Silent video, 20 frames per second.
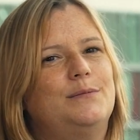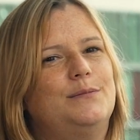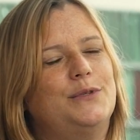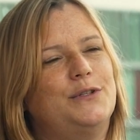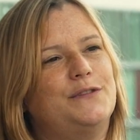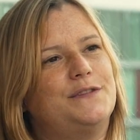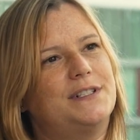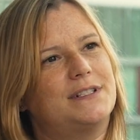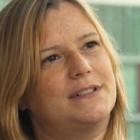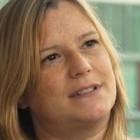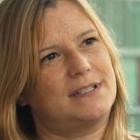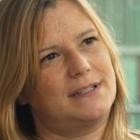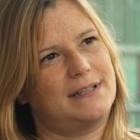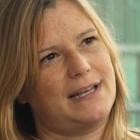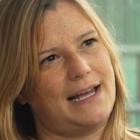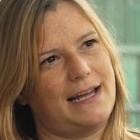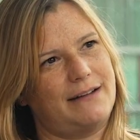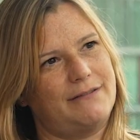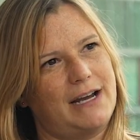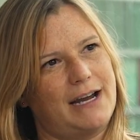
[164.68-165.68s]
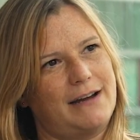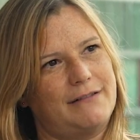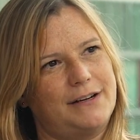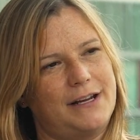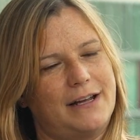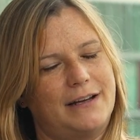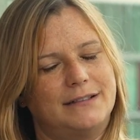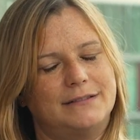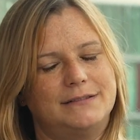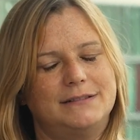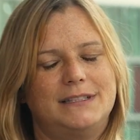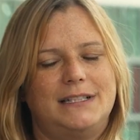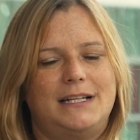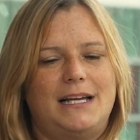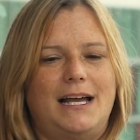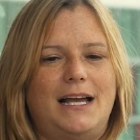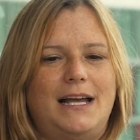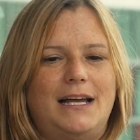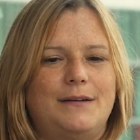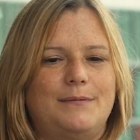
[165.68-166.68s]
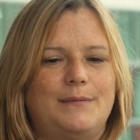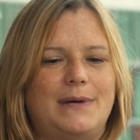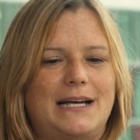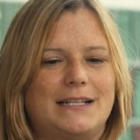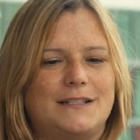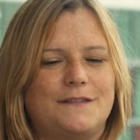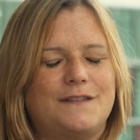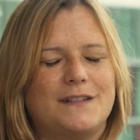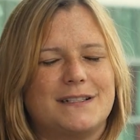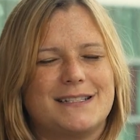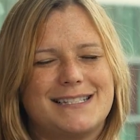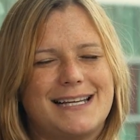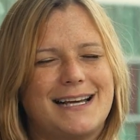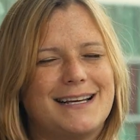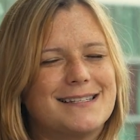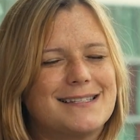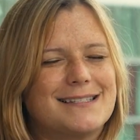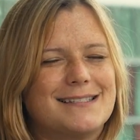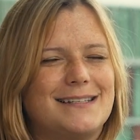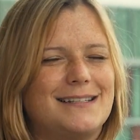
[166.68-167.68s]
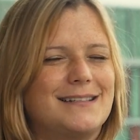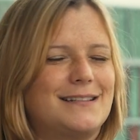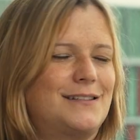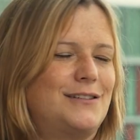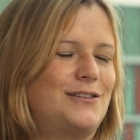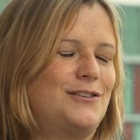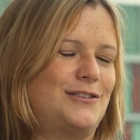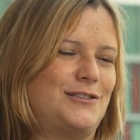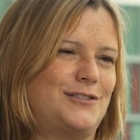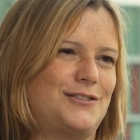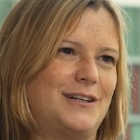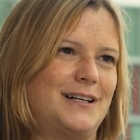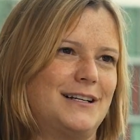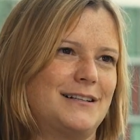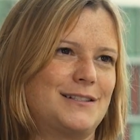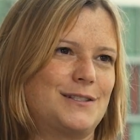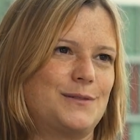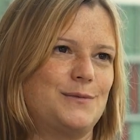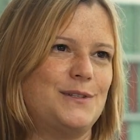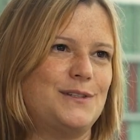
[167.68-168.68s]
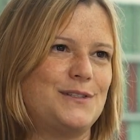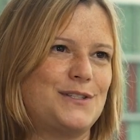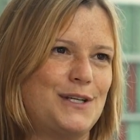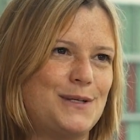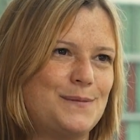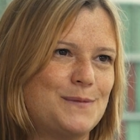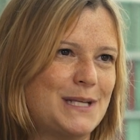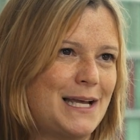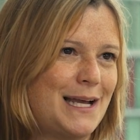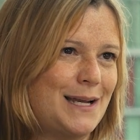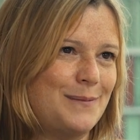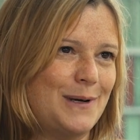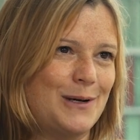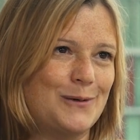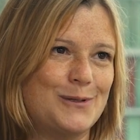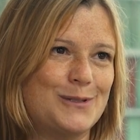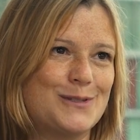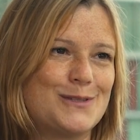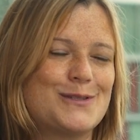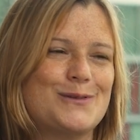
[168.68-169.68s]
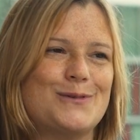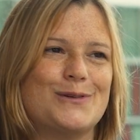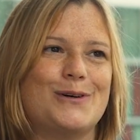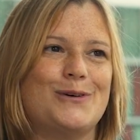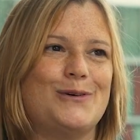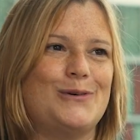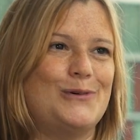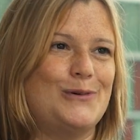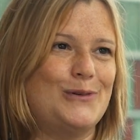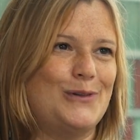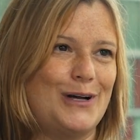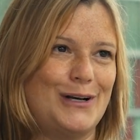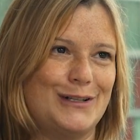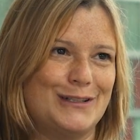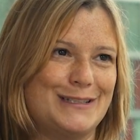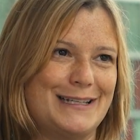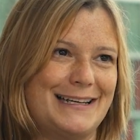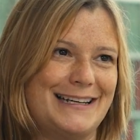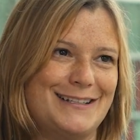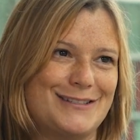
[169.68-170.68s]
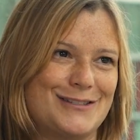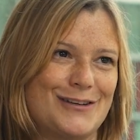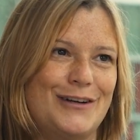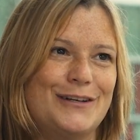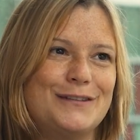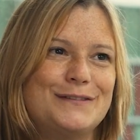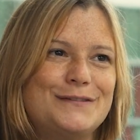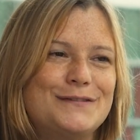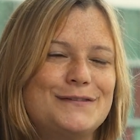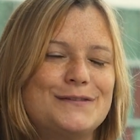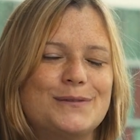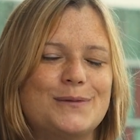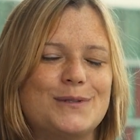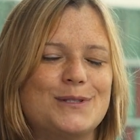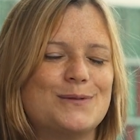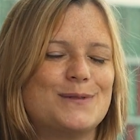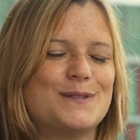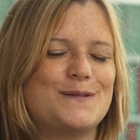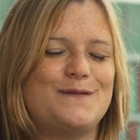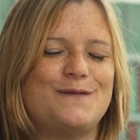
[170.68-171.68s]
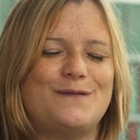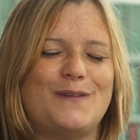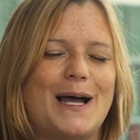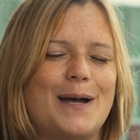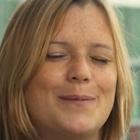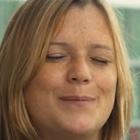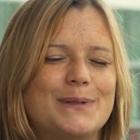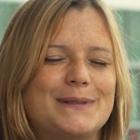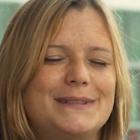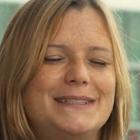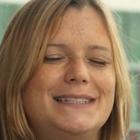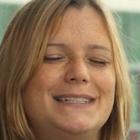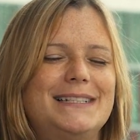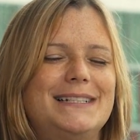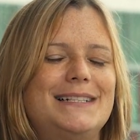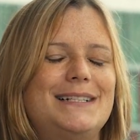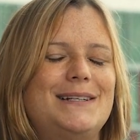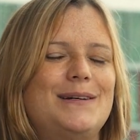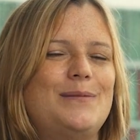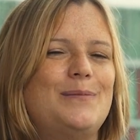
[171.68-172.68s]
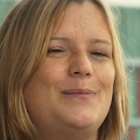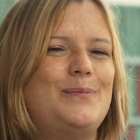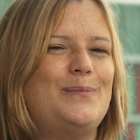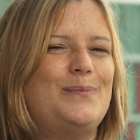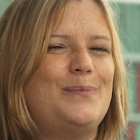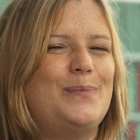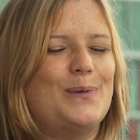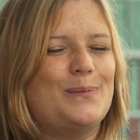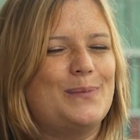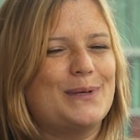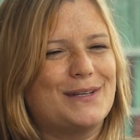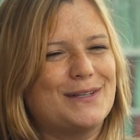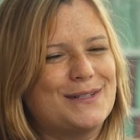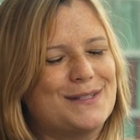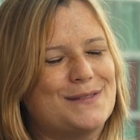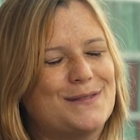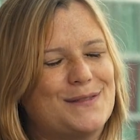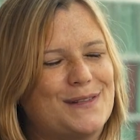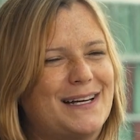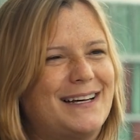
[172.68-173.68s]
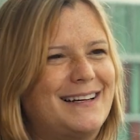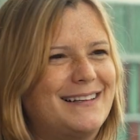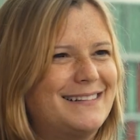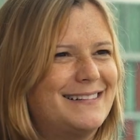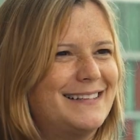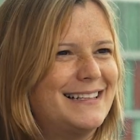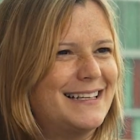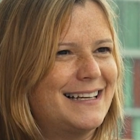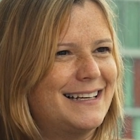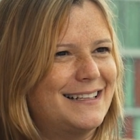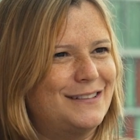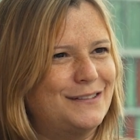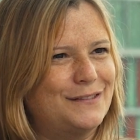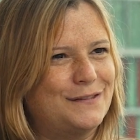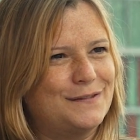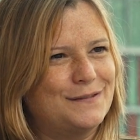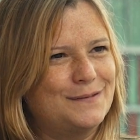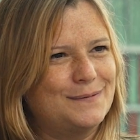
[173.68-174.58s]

moved into their area, had a fantastic contract with term time hours, so I got all the holidays off, which was fab. But because of that, they kind of